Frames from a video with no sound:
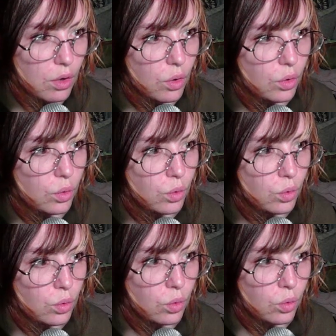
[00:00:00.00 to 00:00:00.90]

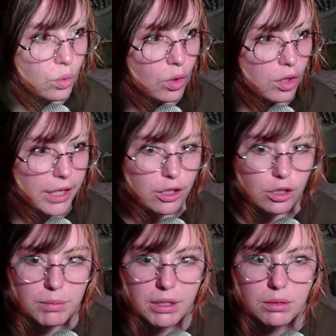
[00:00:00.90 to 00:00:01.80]
Ooh. Okay, you
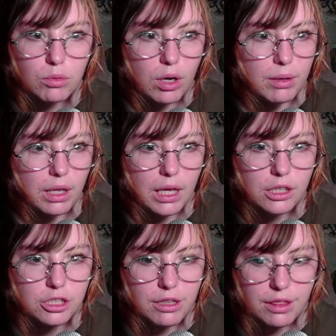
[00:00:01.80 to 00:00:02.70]
can make them quite
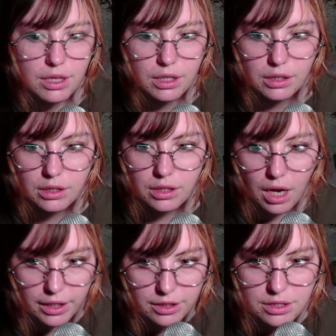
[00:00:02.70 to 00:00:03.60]
large, I think.
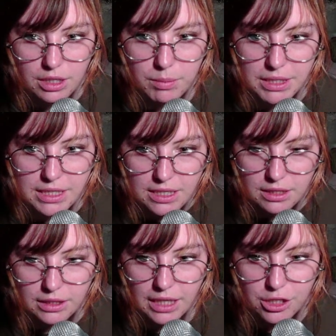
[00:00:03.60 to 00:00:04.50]
Icons can be
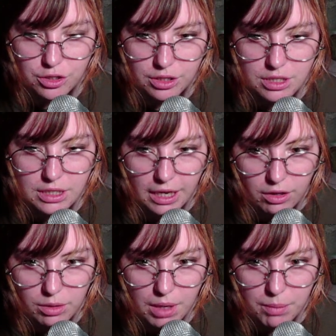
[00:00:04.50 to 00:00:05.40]
decently large. You can
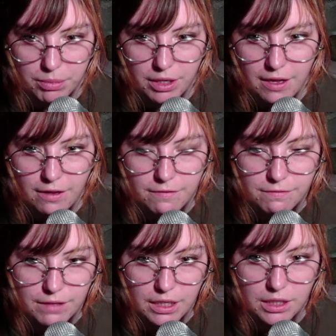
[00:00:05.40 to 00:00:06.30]
scale them up.
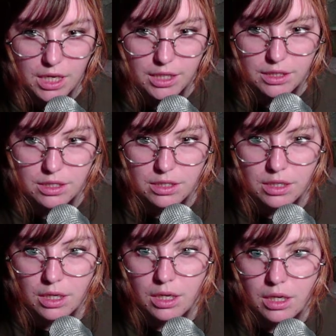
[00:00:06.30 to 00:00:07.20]
Very nice.
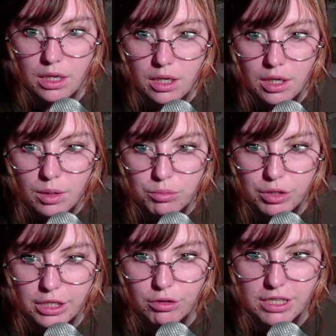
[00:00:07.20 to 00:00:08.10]

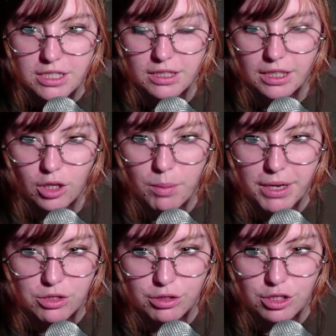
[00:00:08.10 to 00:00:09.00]
Pretty crazy that they got
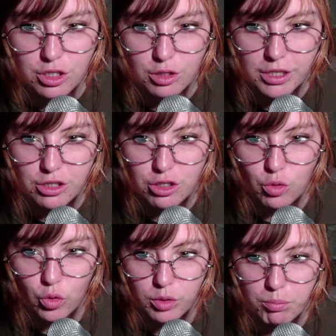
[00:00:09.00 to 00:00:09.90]
Patrick Stewart and
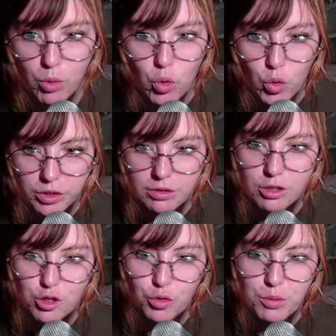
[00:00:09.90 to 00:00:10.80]

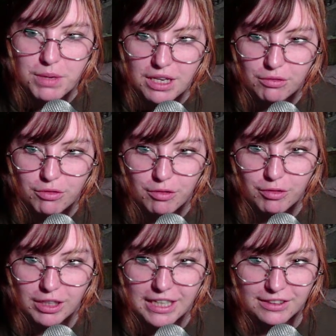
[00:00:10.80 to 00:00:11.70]
Sean Bean for the
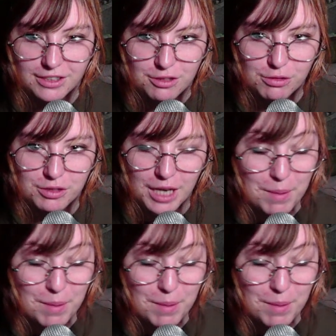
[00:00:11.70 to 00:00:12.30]
funny Elder Scrolls game.